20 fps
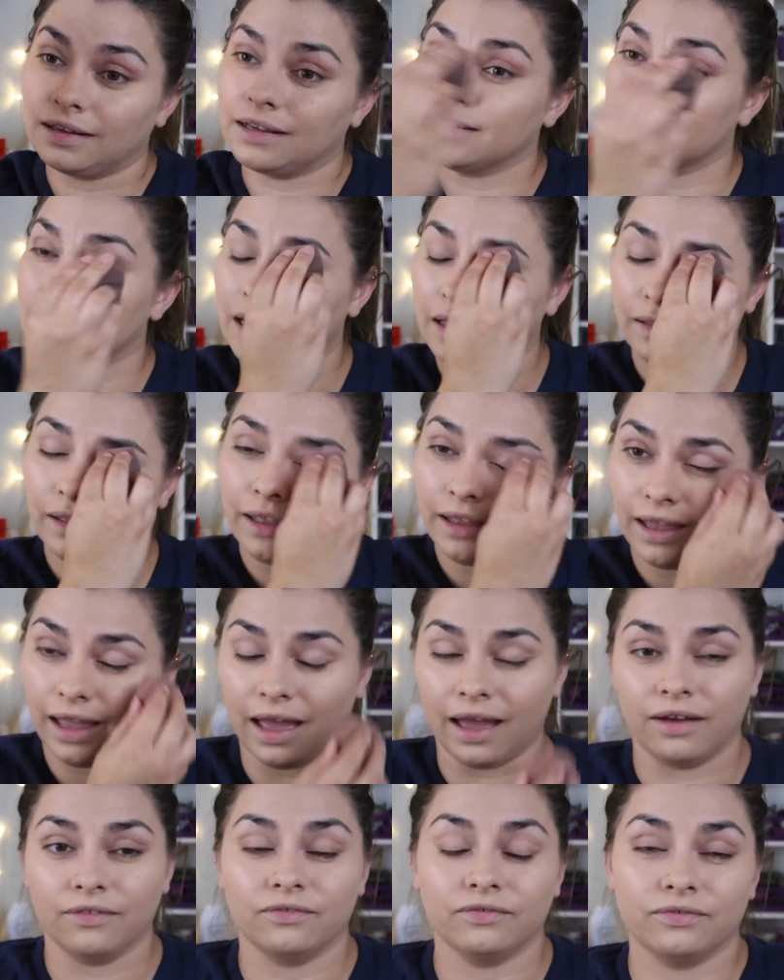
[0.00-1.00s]
Cause I like
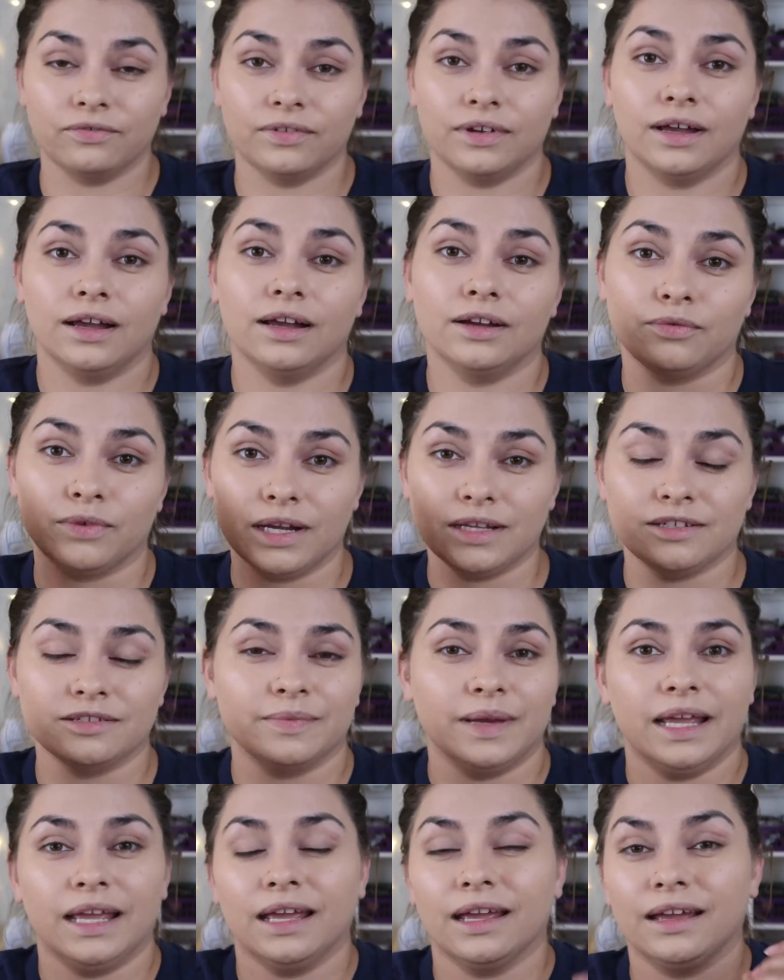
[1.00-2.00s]
have a razor
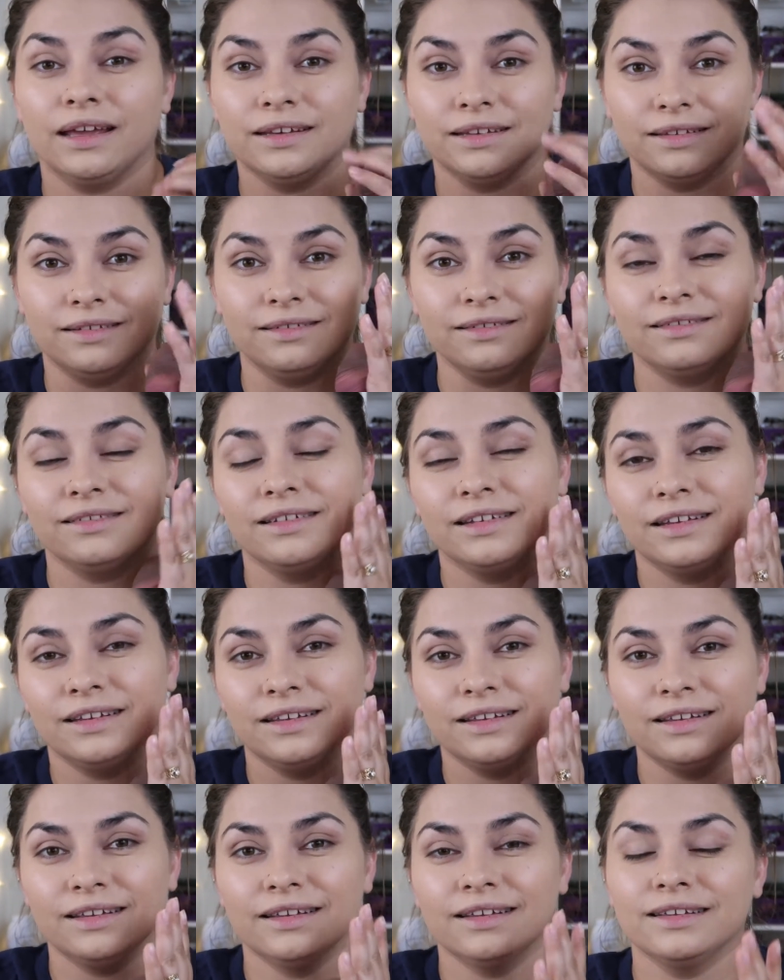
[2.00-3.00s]
in my hand and
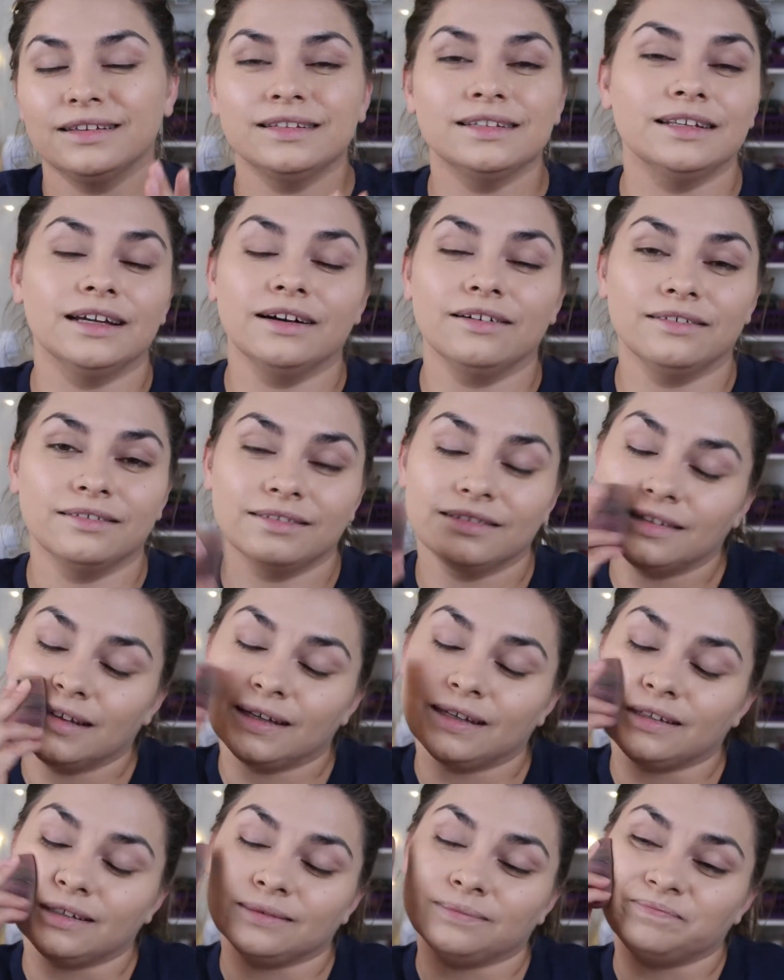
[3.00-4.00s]
you know,
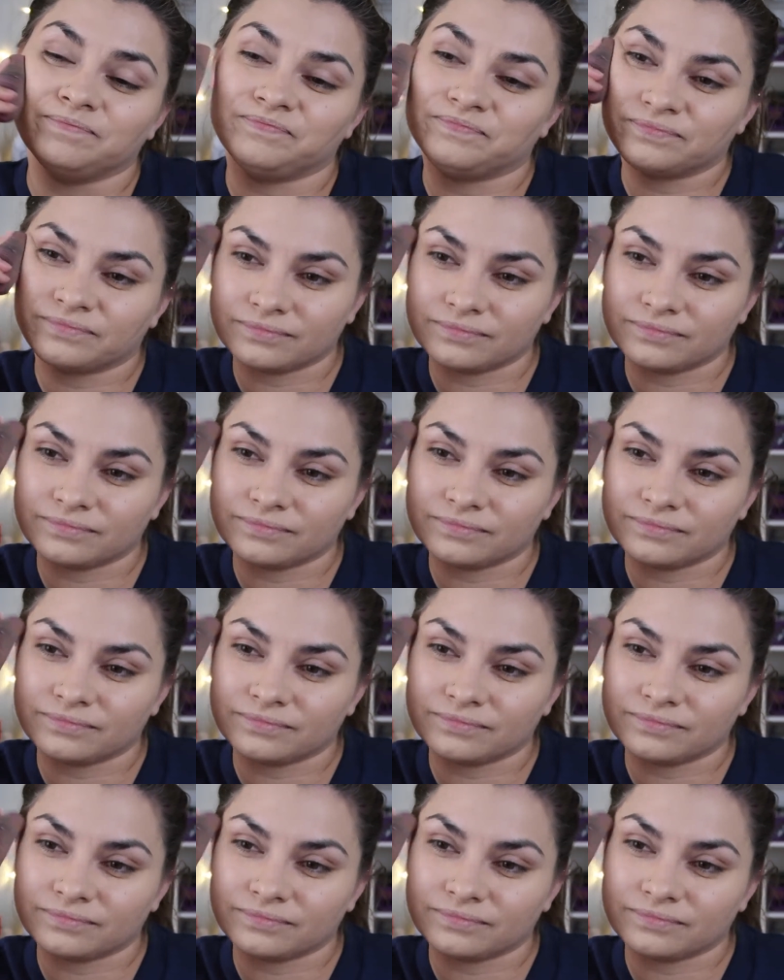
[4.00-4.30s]
and